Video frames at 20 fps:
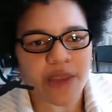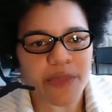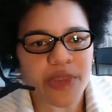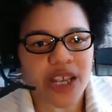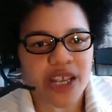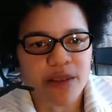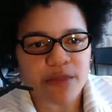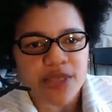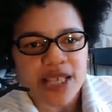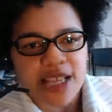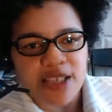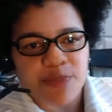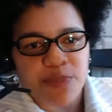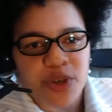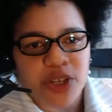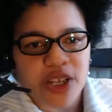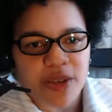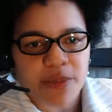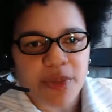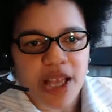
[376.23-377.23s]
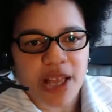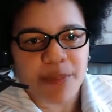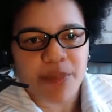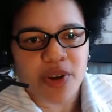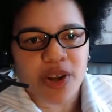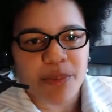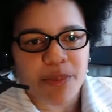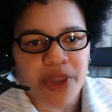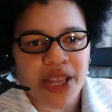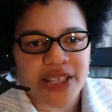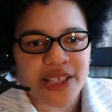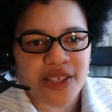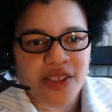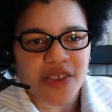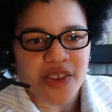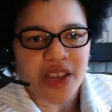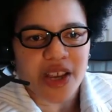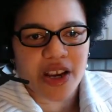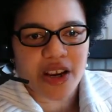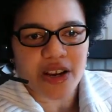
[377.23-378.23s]
M&Ms, I put a
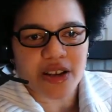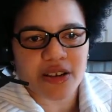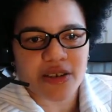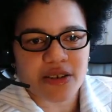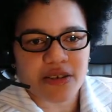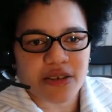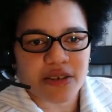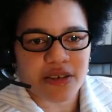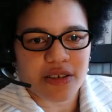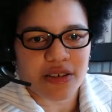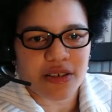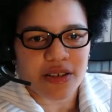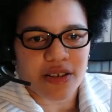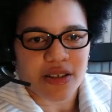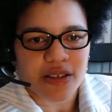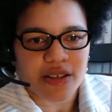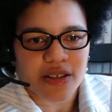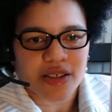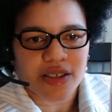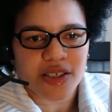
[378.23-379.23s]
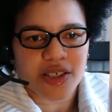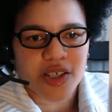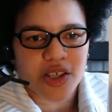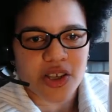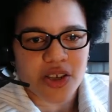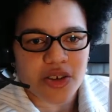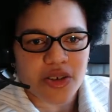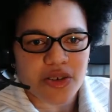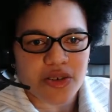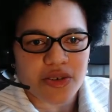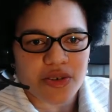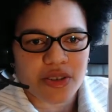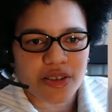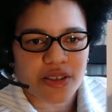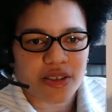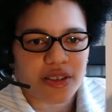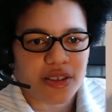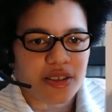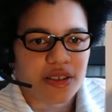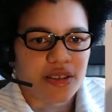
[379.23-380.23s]
pencil there. So
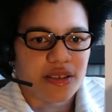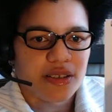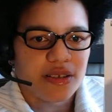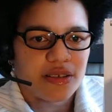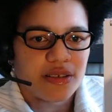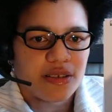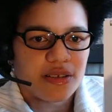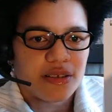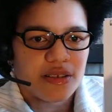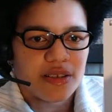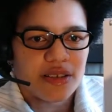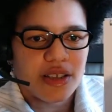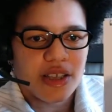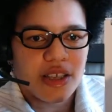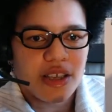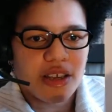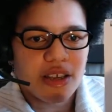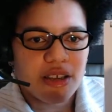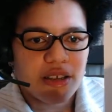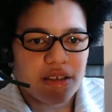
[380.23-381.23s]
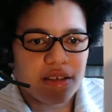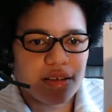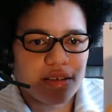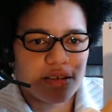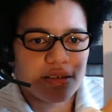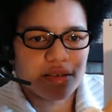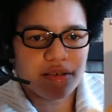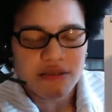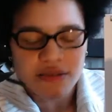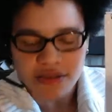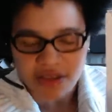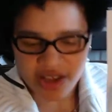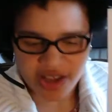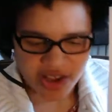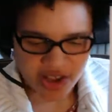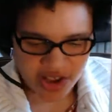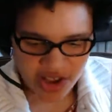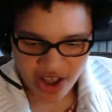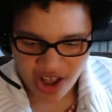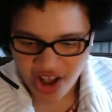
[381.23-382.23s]
yeah.
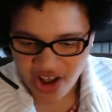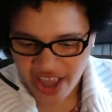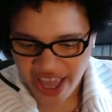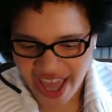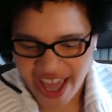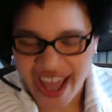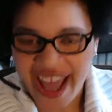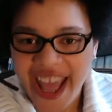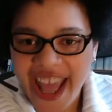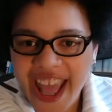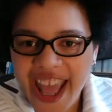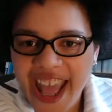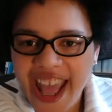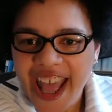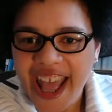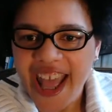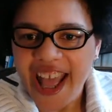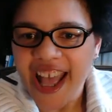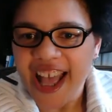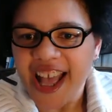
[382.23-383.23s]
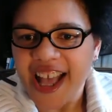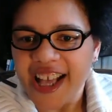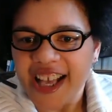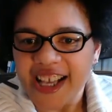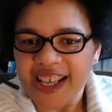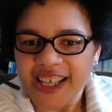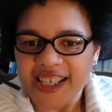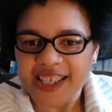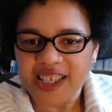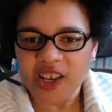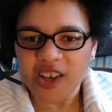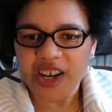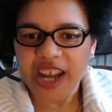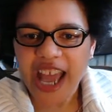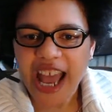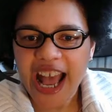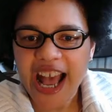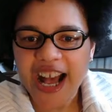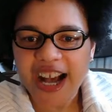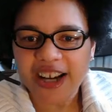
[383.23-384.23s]
Okay. So
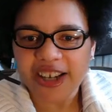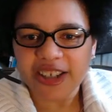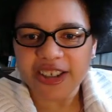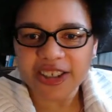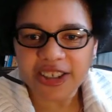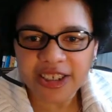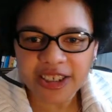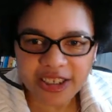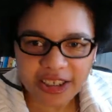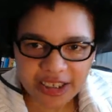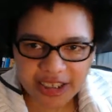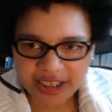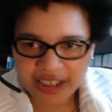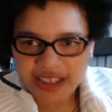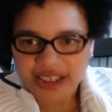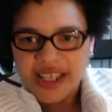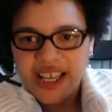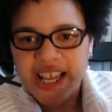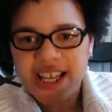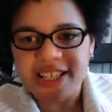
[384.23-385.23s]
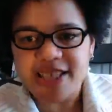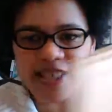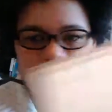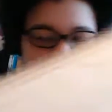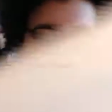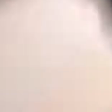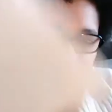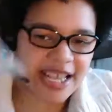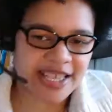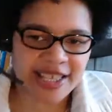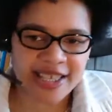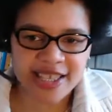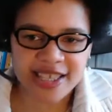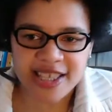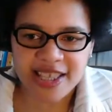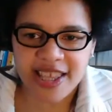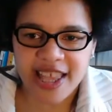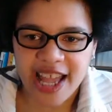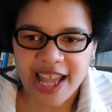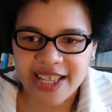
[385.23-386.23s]
now that's
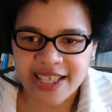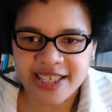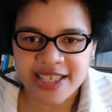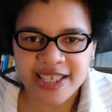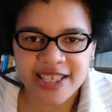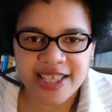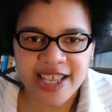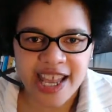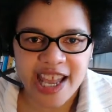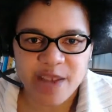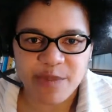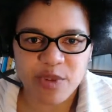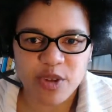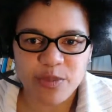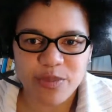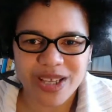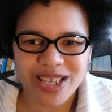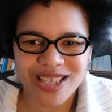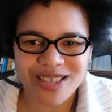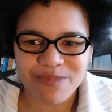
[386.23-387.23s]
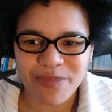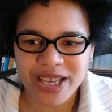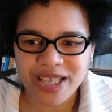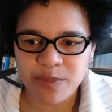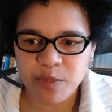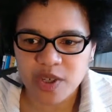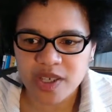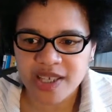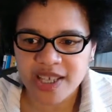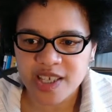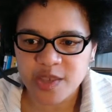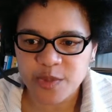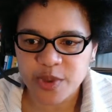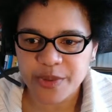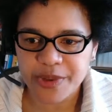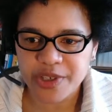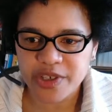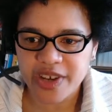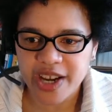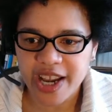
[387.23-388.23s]
the table, but it makes more sense
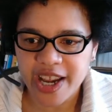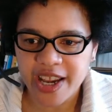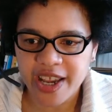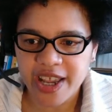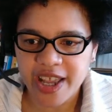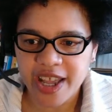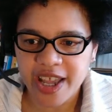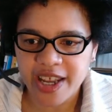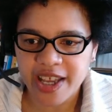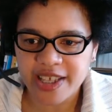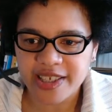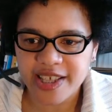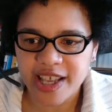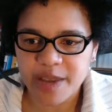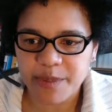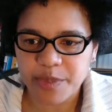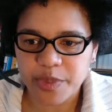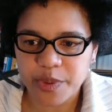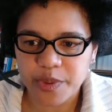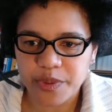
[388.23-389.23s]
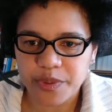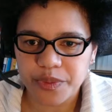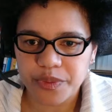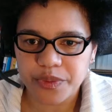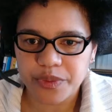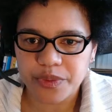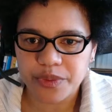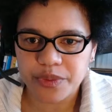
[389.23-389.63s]
when we try an example.